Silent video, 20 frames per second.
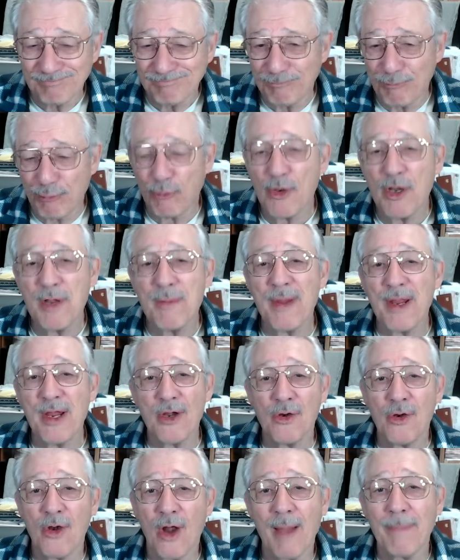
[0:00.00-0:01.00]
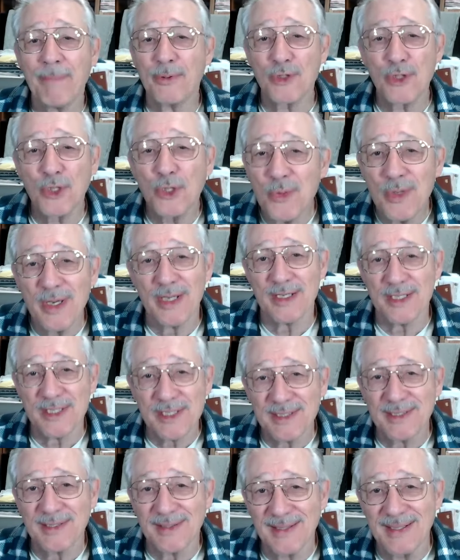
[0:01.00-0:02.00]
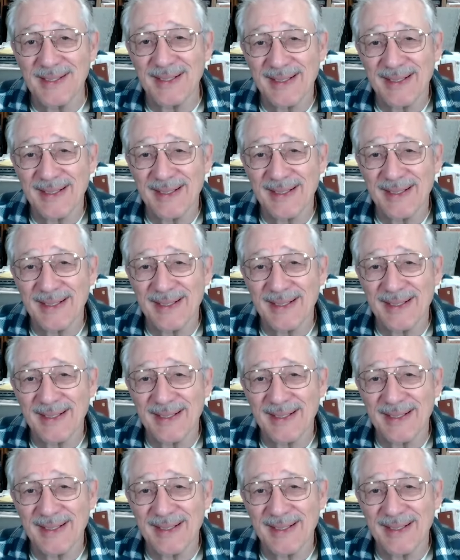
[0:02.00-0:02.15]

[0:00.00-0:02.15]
premier opportunist.